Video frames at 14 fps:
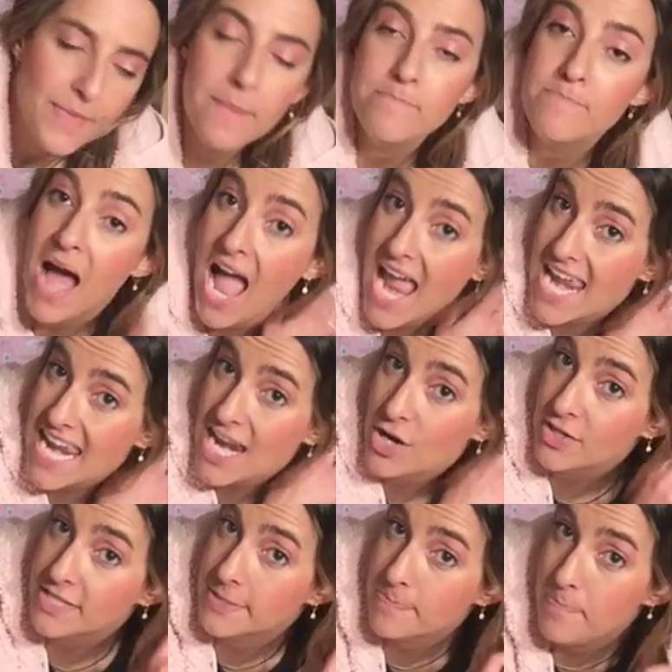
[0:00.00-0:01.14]
my
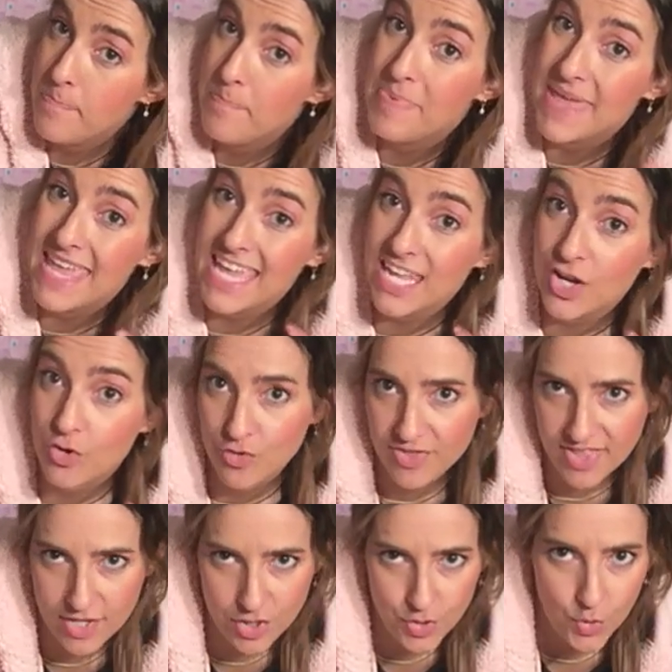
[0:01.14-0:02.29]
hair's bigger
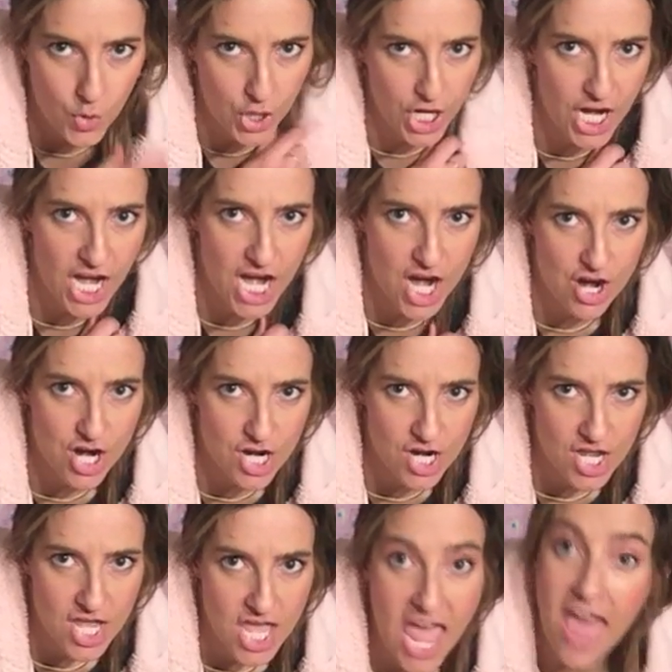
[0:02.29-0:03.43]
than your hair.
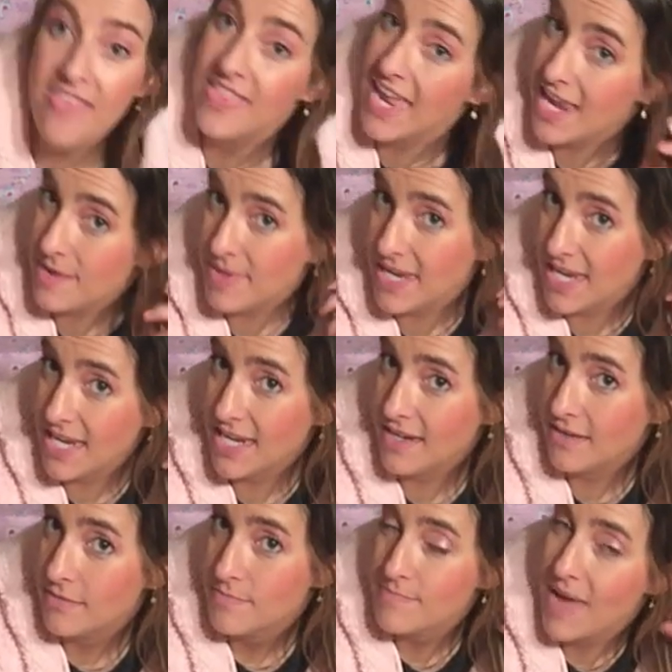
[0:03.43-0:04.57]
And they mean
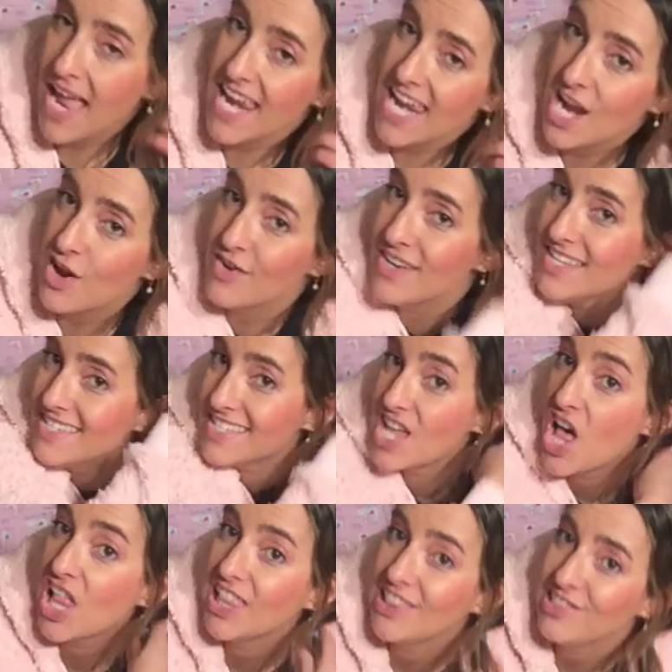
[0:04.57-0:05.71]
my hair is
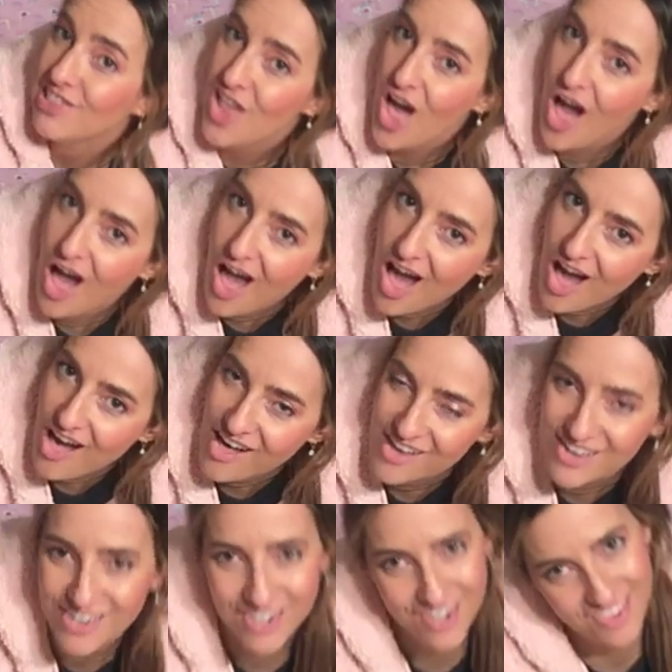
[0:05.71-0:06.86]

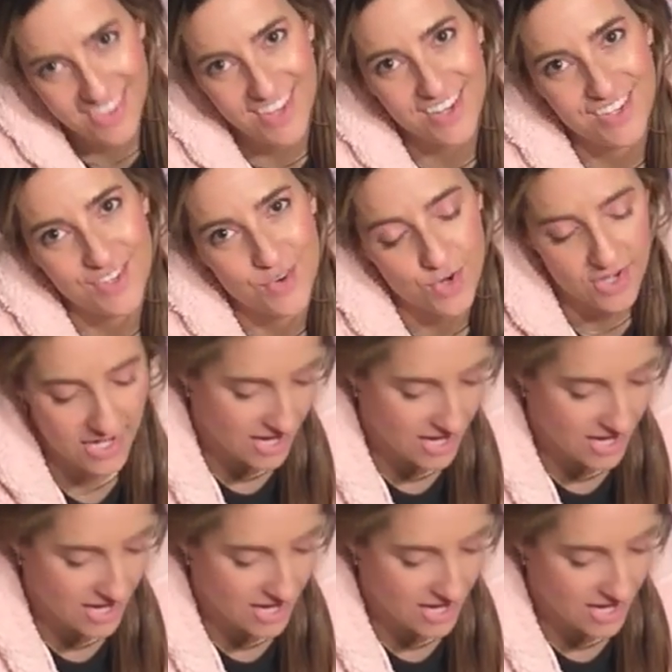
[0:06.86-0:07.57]
longer than your